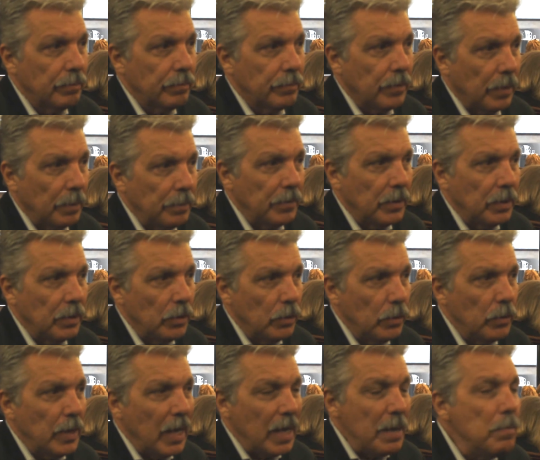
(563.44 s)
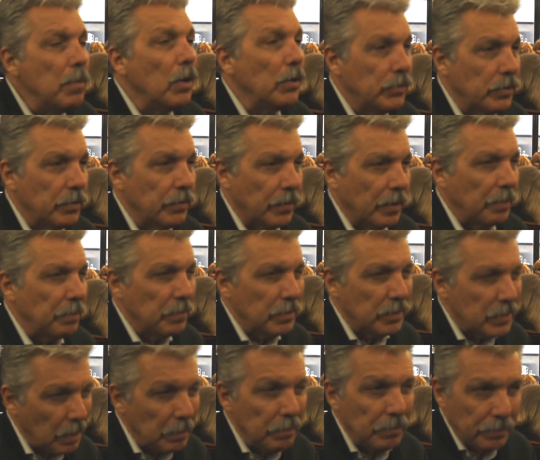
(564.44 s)
from the UK, most of them,
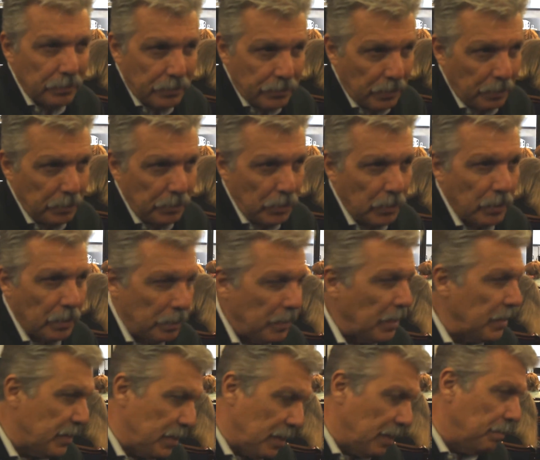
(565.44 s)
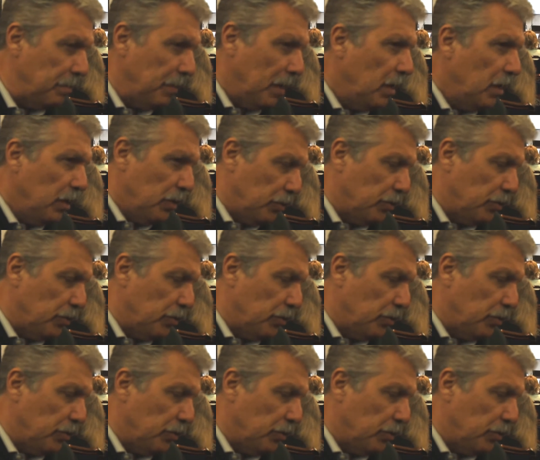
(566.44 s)
some from Europe, let's say yeah.